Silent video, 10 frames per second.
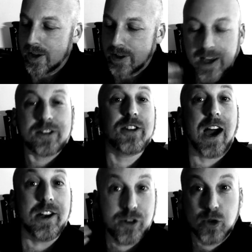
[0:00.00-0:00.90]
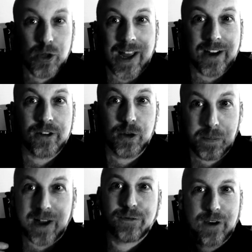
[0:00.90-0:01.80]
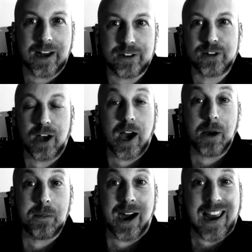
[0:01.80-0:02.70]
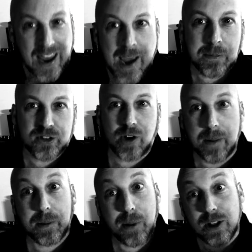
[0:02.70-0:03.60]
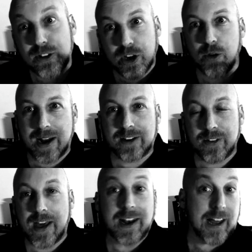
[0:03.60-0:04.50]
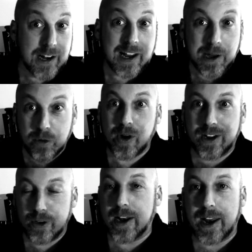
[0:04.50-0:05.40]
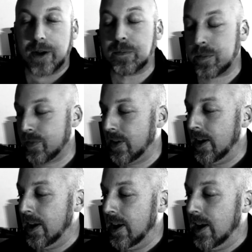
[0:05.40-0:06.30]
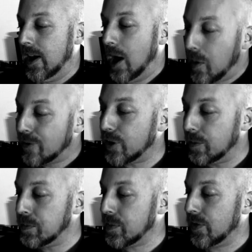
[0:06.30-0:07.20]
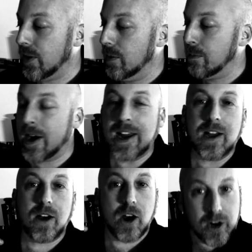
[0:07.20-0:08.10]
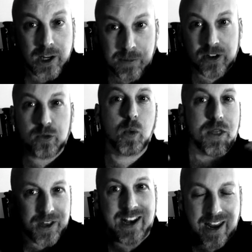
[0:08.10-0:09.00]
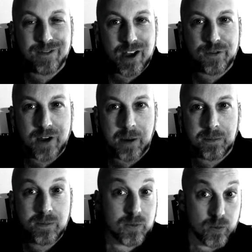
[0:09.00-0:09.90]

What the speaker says: Yes, I do like to pick fights. I am a scrapper. Paul is correct in that, and I am quite good at it. However, my arguments within AVFM,